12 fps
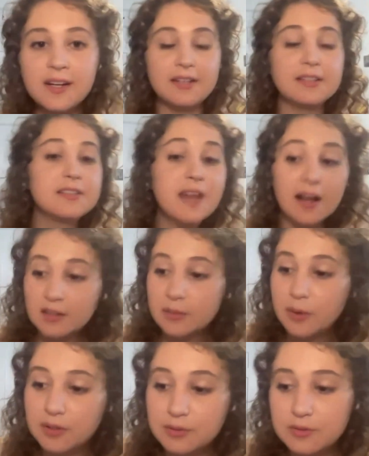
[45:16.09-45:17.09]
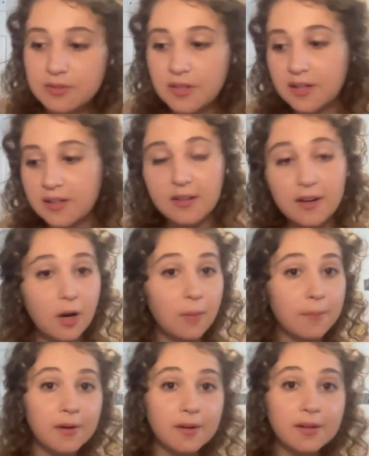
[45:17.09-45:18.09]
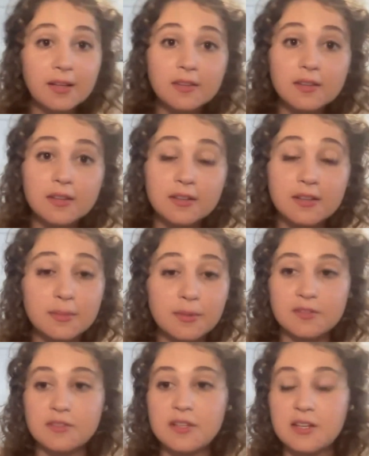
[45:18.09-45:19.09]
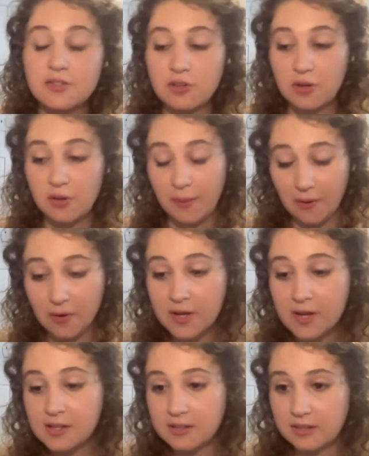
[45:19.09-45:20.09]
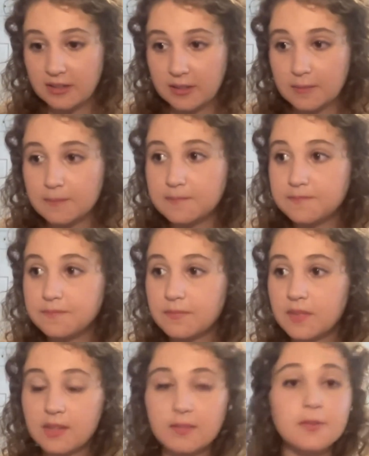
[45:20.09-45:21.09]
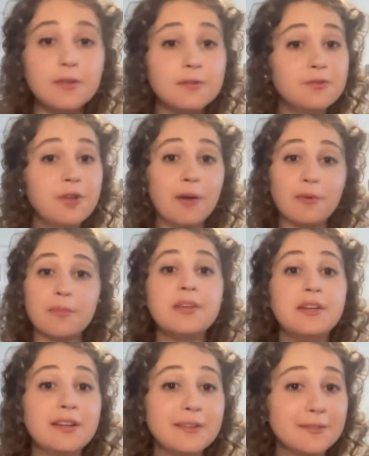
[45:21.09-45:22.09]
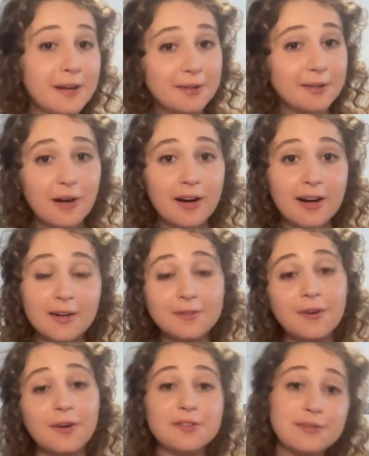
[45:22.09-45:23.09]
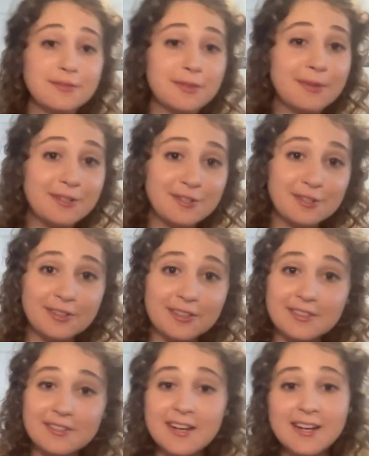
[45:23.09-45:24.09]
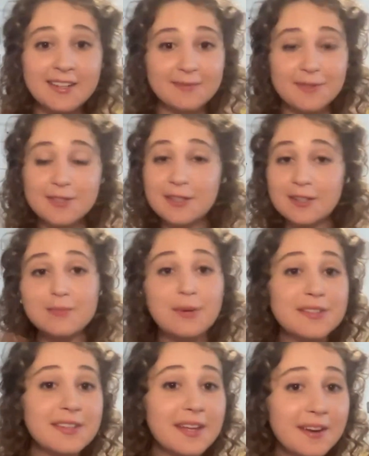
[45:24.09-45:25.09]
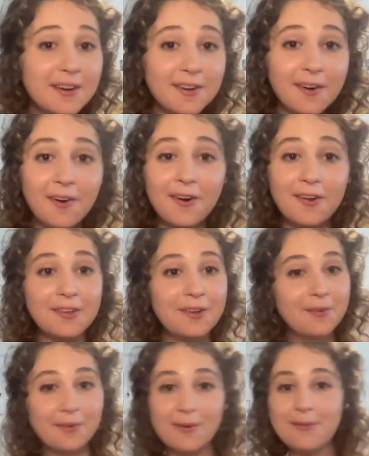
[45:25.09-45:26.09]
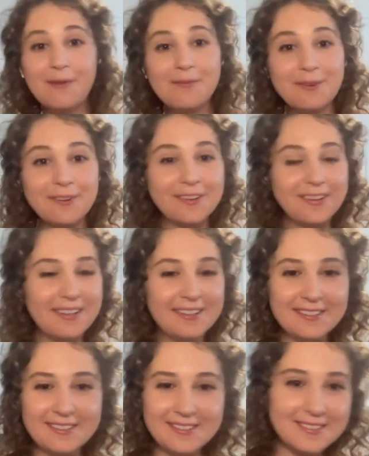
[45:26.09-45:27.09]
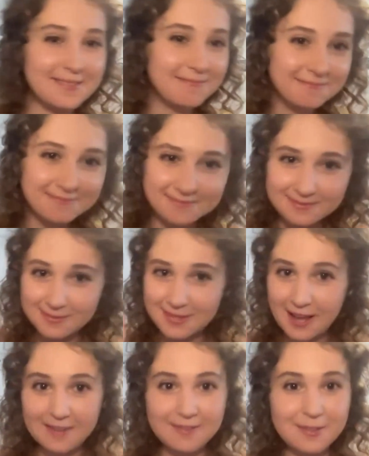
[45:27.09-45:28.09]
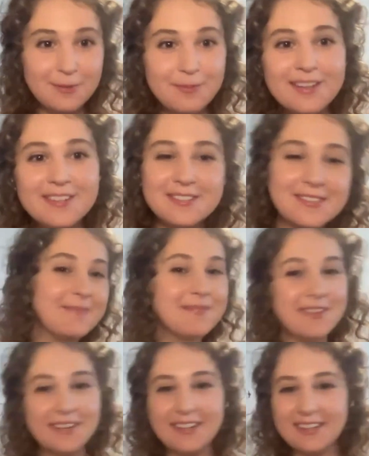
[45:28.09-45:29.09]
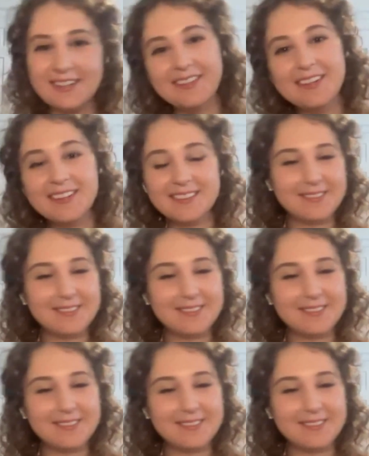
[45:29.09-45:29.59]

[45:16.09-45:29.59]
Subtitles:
And exactly what you said in the presentation about like not repeating false information, because 6 months later, all they'll remember is that you mentioned something and